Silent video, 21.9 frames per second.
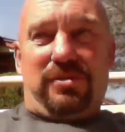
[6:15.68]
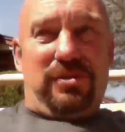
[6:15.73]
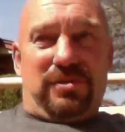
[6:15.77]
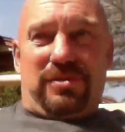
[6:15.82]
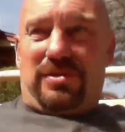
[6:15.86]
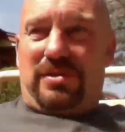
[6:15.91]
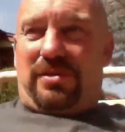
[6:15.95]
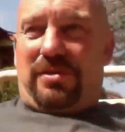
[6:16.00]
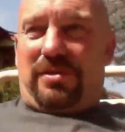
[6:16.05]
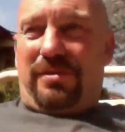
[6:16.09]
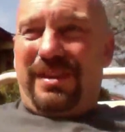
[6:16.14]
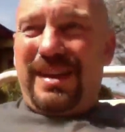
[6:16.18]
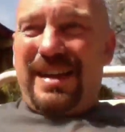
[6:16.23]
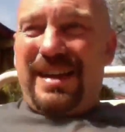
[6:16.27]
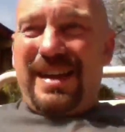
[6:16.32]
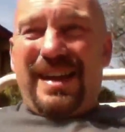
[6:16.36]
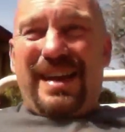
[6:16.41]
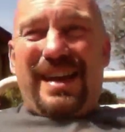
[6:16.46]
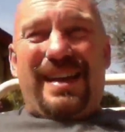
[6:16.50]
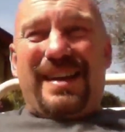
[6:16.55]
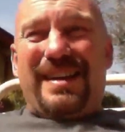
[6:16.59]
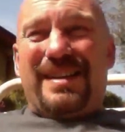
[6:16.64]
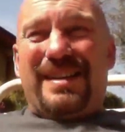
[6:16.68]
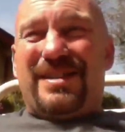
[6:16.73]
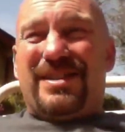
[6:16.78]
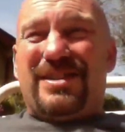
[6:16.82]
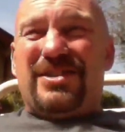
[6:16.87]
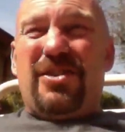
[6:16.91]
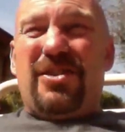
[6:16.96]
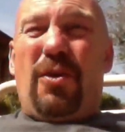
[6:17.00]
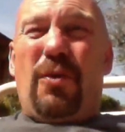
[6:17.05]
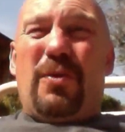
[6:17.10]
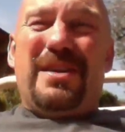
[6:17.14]
Just, you know, and it's
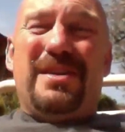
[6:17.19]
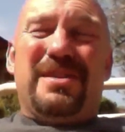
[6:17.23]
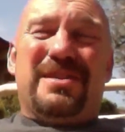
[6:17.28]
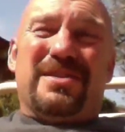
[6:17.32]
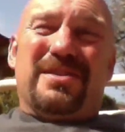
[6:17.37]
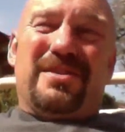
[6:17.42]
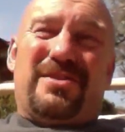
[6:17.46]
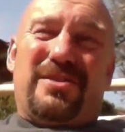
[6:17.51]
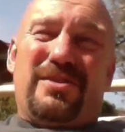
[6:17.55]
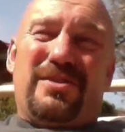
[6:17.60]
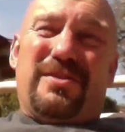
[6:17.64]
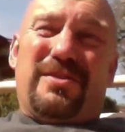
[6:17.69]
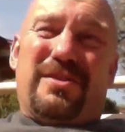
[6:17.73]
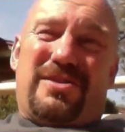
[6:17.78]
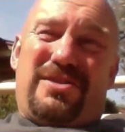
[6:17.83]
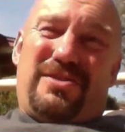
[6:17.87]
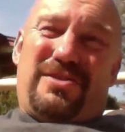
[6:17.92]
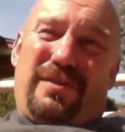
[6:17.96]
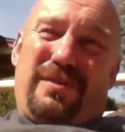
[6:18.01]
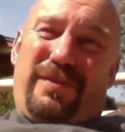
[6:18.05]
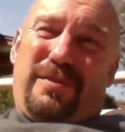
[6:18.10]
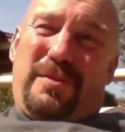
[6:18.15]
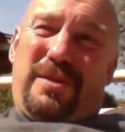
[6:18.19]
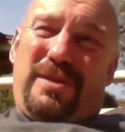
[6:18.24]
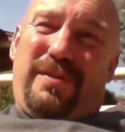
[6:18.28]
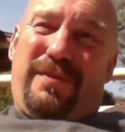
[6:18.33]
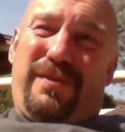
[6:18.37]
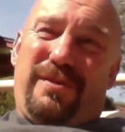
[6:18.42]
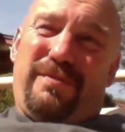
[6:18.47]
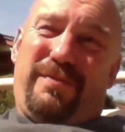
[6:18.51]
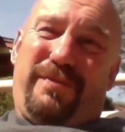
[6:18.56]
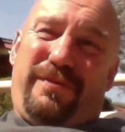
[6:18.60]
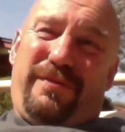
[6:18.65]
so easy to do this stuff. I mean,
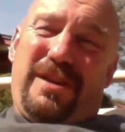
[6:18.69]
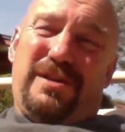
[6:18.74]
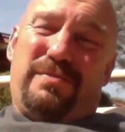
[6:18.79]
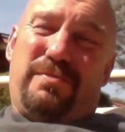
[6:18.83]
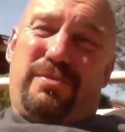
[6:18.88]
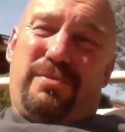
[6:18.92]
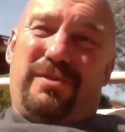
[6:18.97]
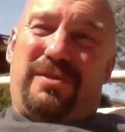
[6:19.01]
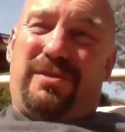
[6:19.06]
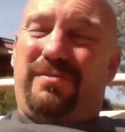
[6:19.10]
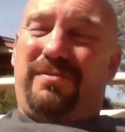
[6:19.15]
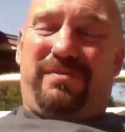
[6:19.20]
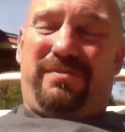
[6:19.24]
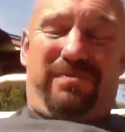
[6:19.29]
if you're Facebook,